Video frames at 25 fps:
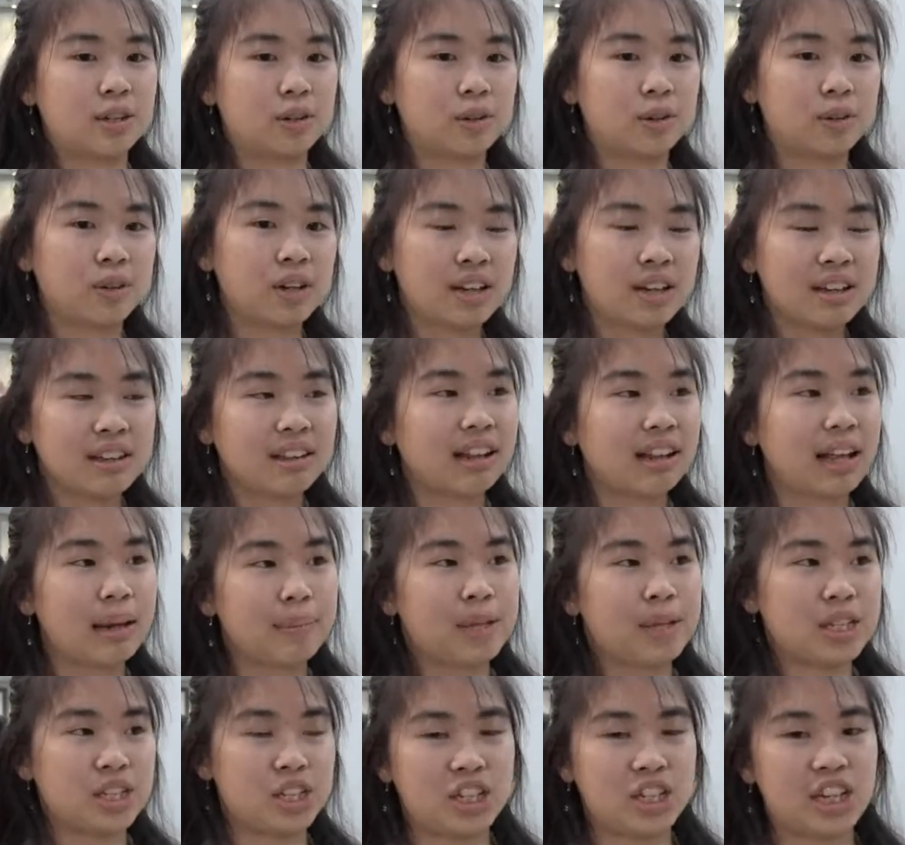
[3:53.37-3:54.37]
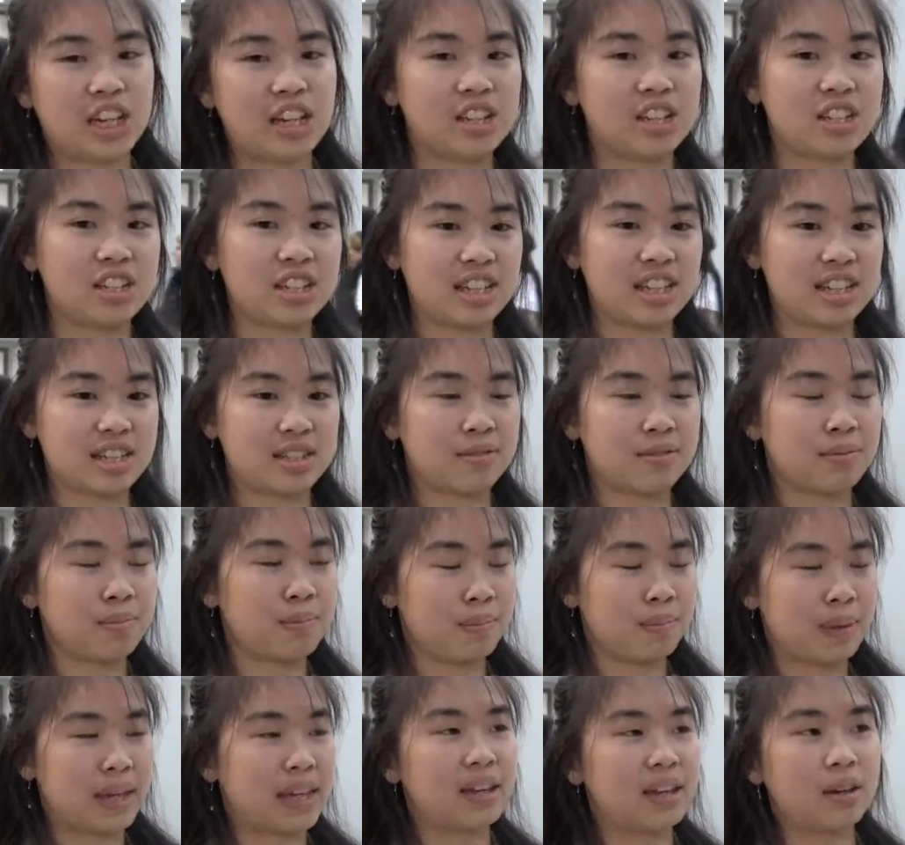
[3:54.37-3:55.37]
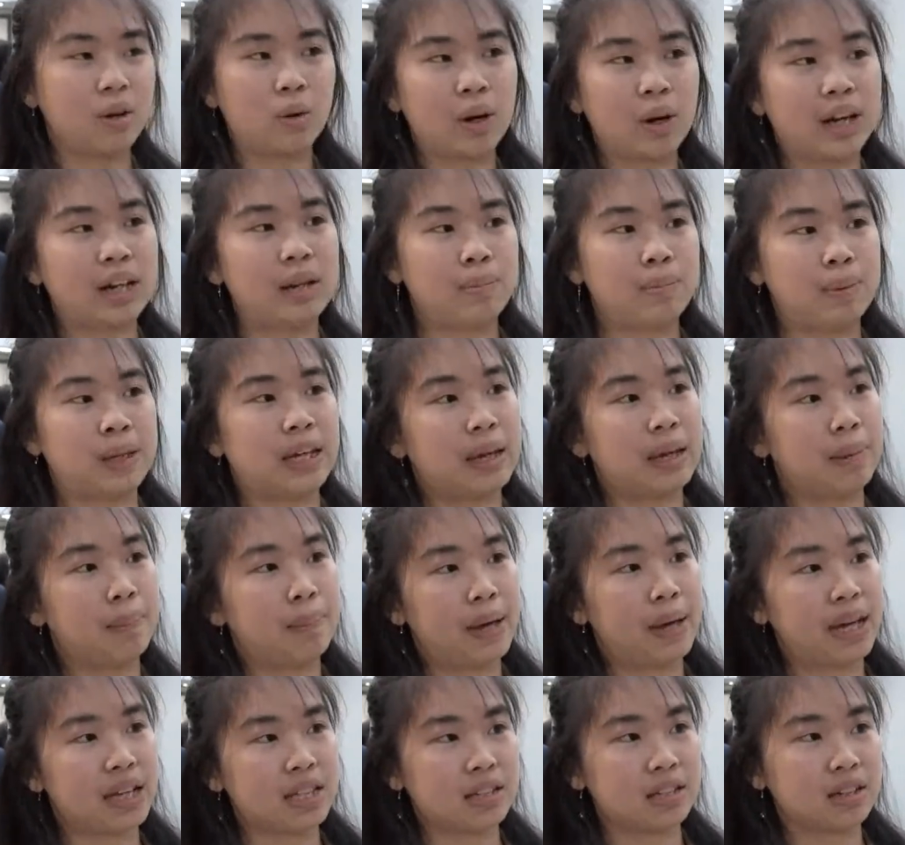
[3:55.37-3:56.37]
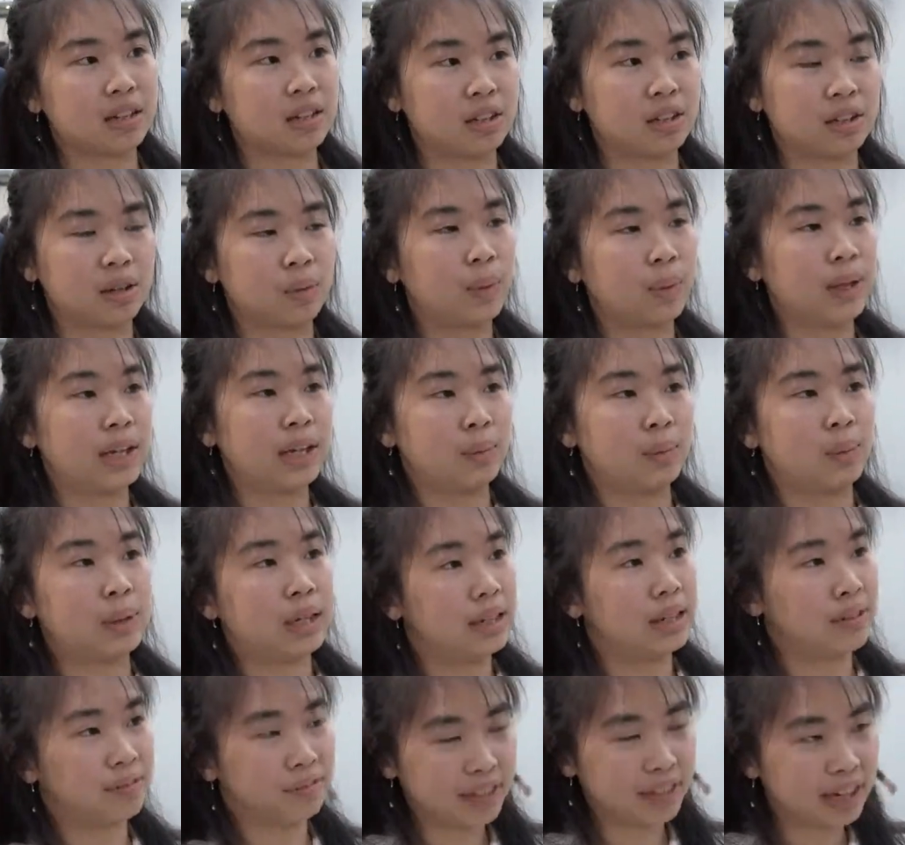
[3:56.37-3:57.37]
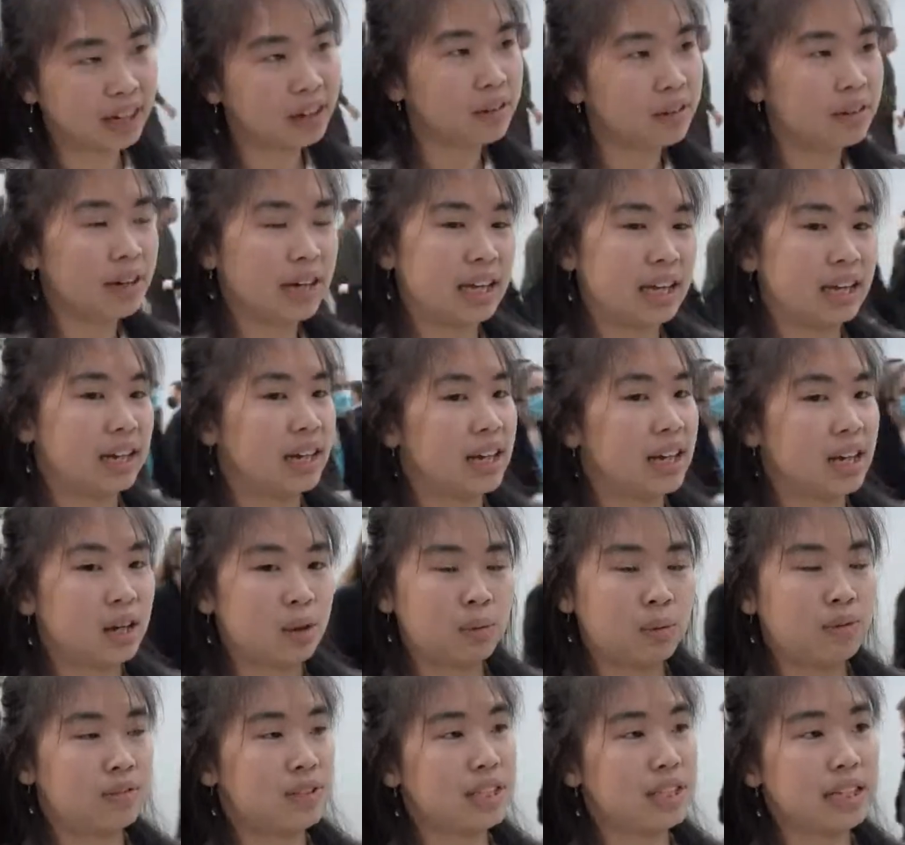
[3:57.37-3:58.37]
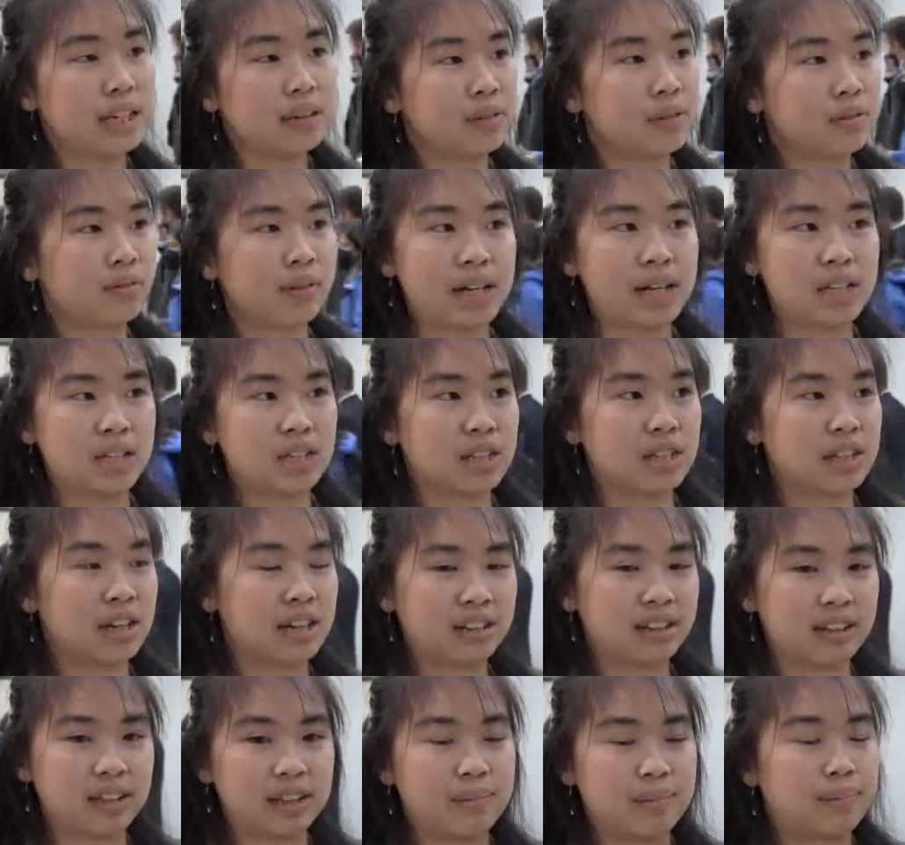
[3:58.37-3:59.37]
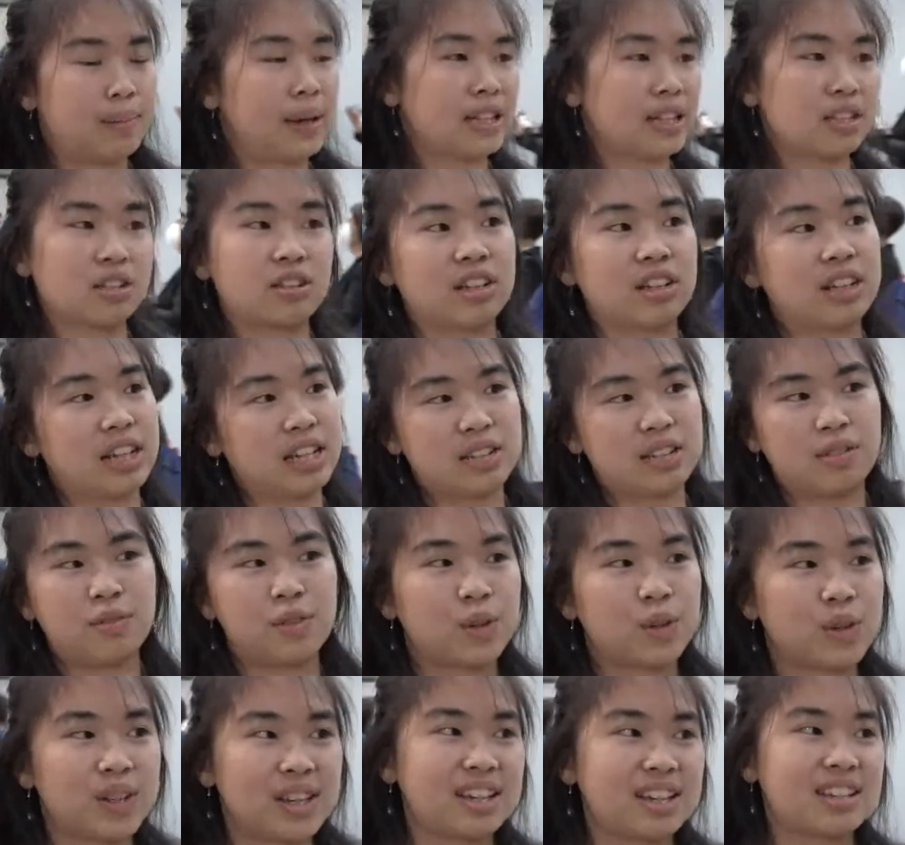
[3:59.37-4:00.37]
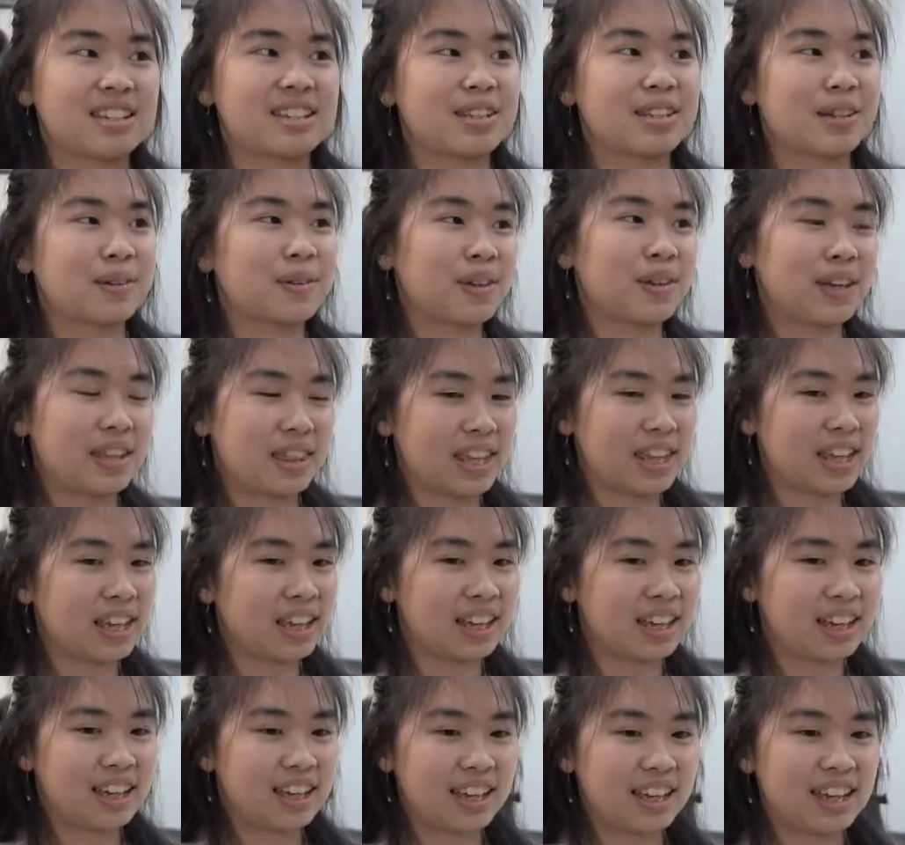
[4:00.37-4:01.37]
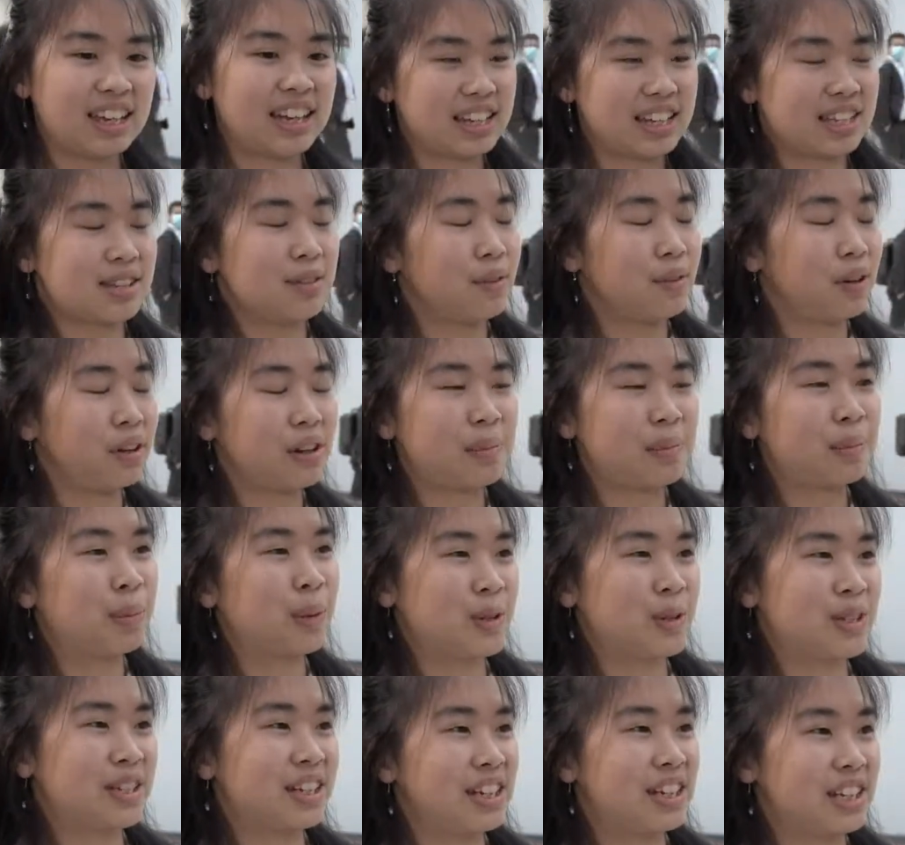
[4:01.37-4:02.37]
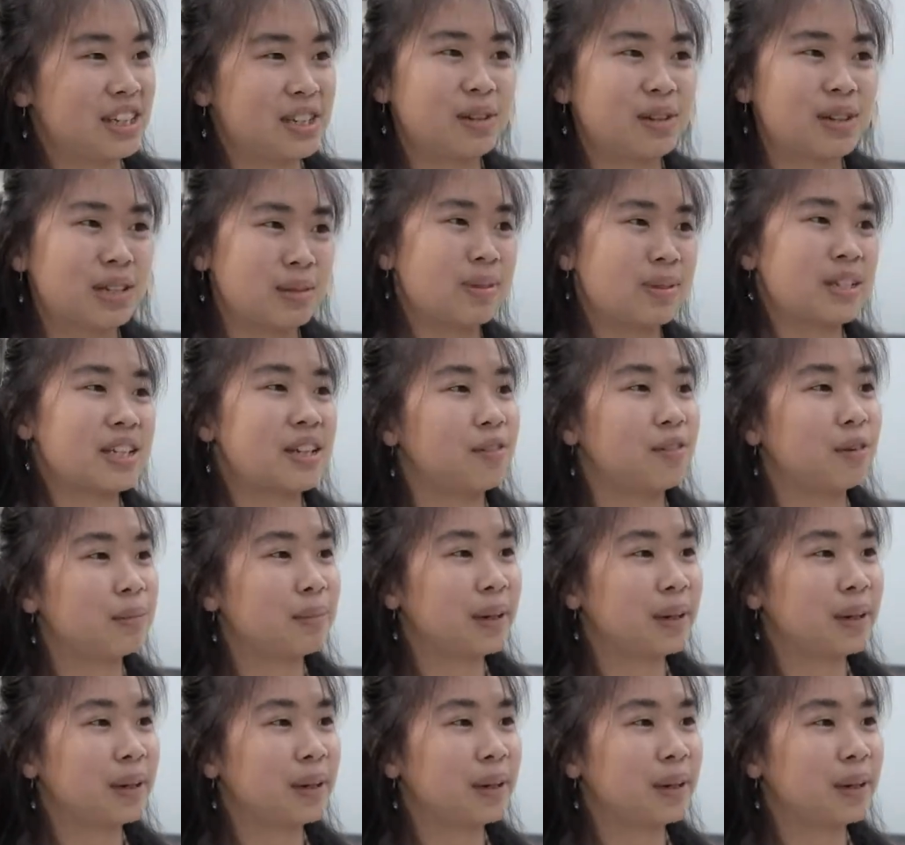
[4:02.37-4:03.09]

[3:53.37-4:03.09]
So climate change is making quite a big impact on the way that we live now, and with sea level rise, the impact on the next few years. So I think it is a very important issue, especially